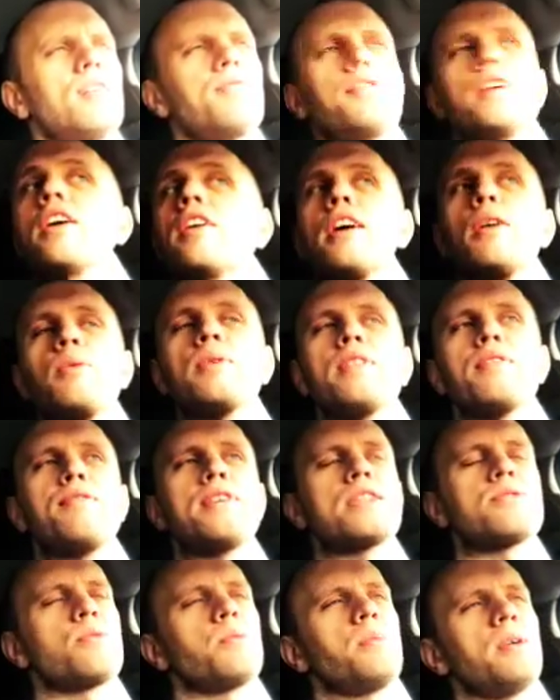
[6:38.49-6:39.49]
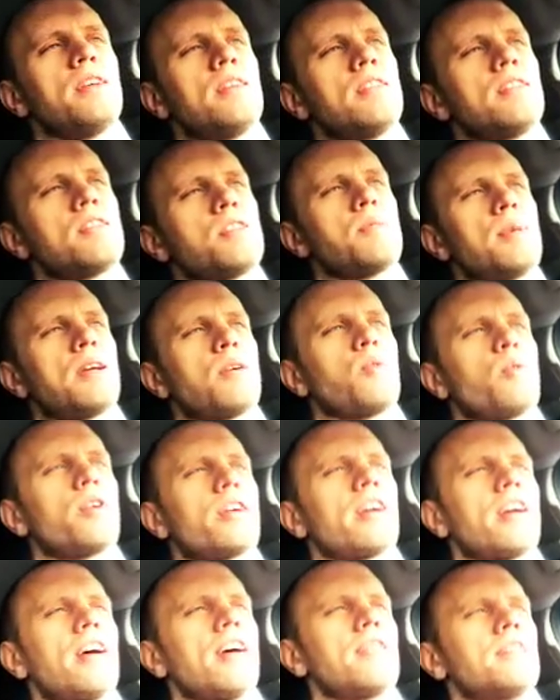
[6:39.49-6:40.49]
figure out what the fix would be to make it
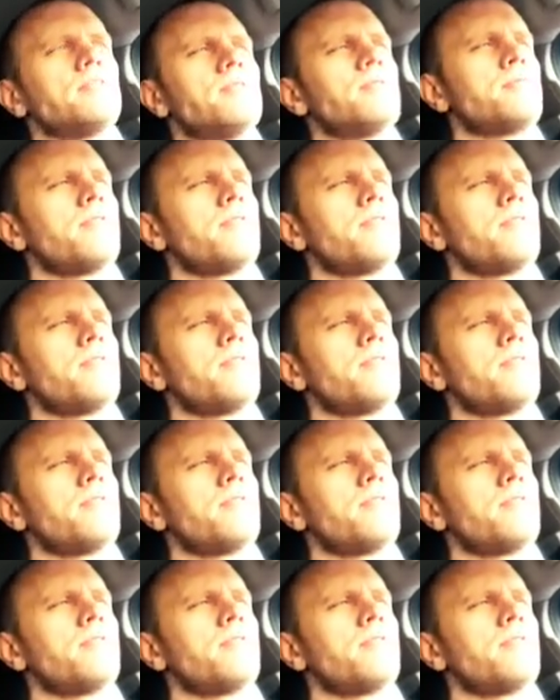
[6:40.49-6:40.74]
work again.